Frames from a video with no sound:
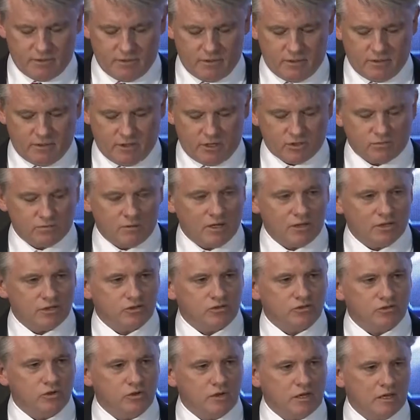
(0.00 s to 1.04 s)
as well as
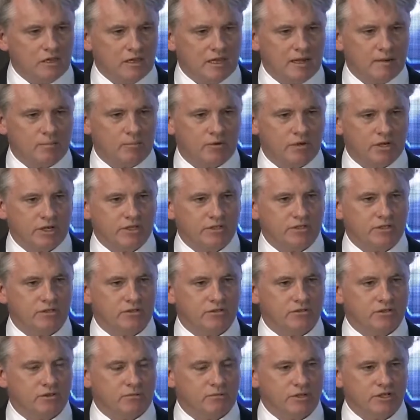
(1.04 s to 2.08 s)
new
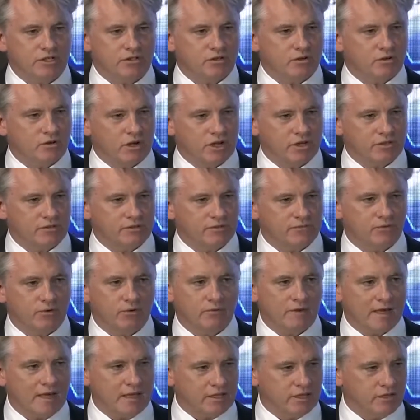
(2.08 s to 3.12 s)
collaborations that reach across the full
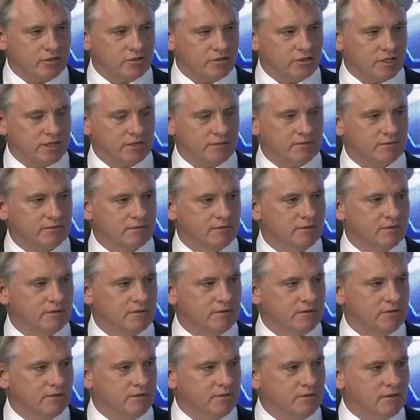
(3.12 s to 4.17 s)
value chain.
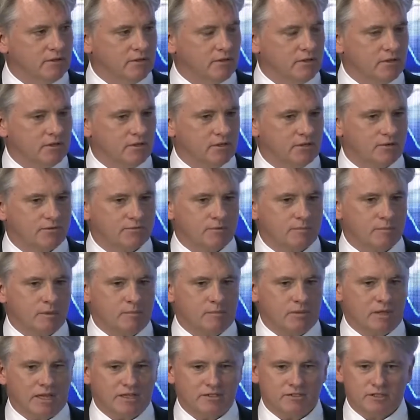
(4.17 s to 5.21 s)
From the
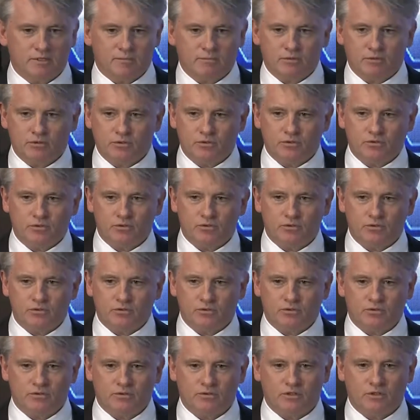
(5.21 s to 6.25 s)
plastic
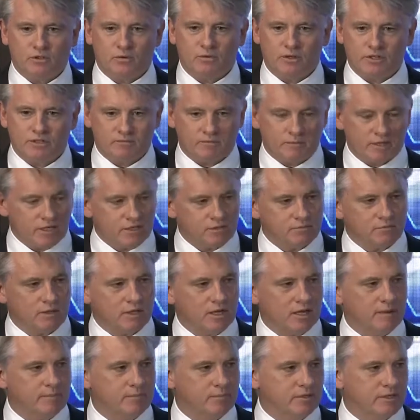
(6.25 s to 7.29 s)
producers to the waste management
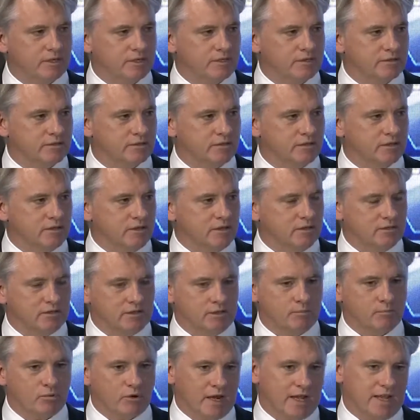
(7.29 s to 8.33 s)
companies, to the
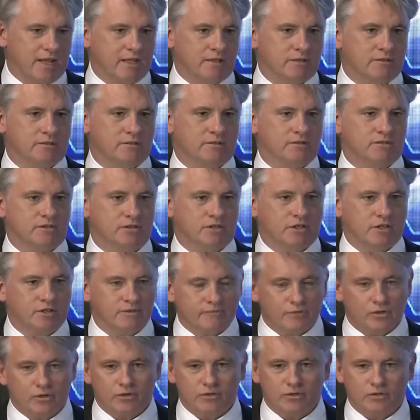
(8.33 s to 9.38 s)
brands, to the
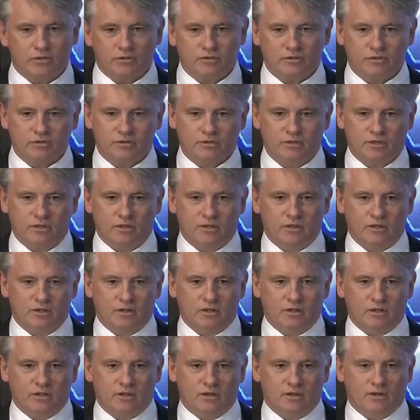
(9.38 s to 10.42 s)
converters,
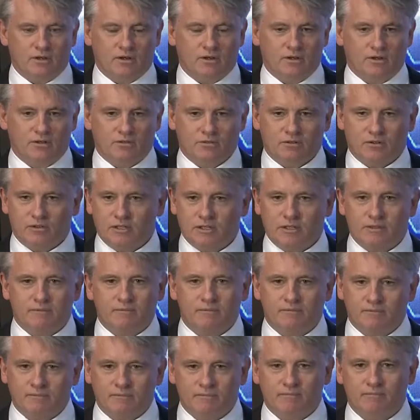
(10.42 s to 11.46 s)
to the
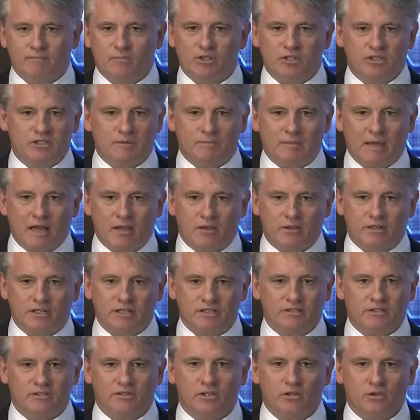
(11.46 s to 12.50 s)

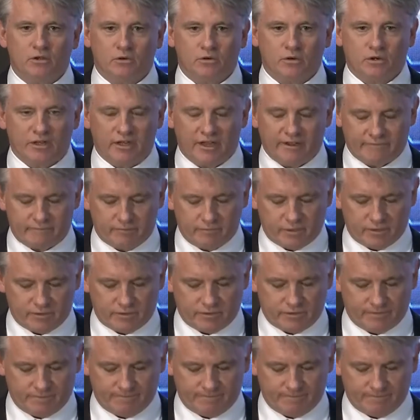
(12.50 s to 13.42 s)
municipalities and the local governments.